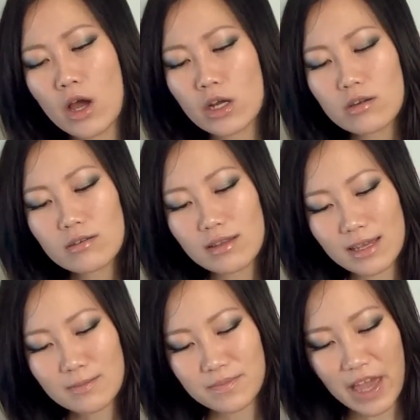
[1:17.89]

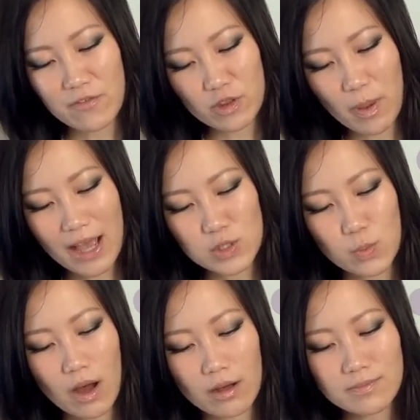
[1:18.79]
currently and for the past
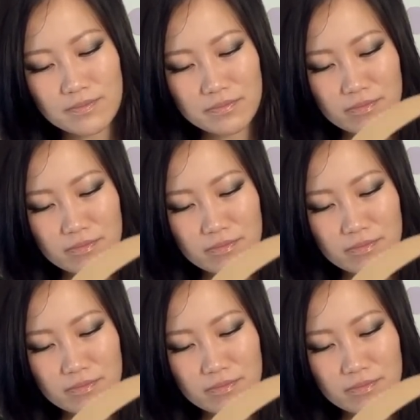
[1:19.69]
while